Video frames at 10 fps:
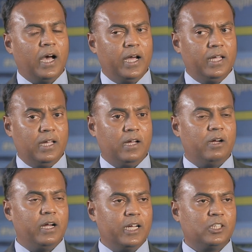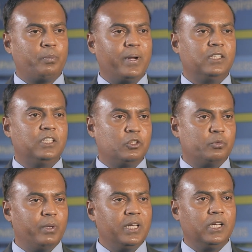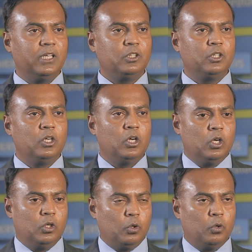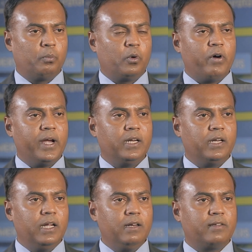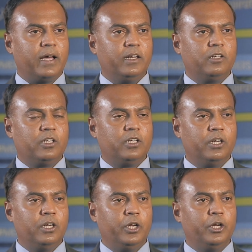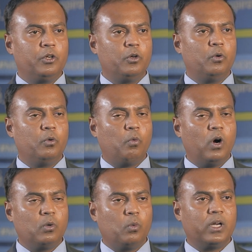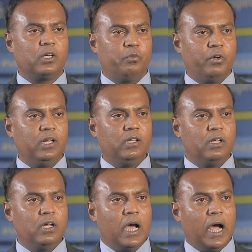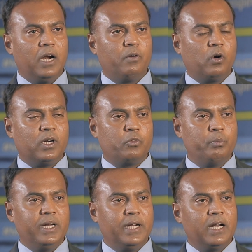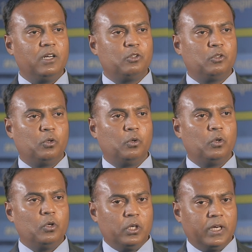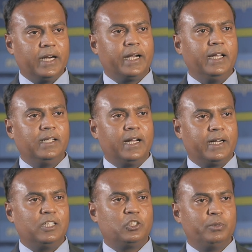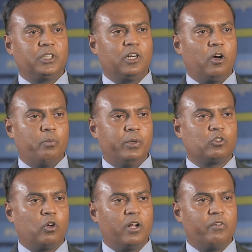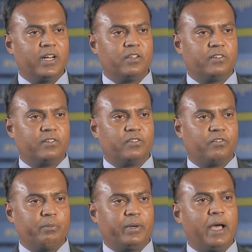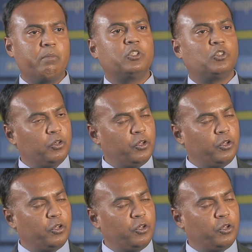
I expect this meeting to provide insight into what worked well and what has been done to contain the transmission of MERS coronavirus from camels to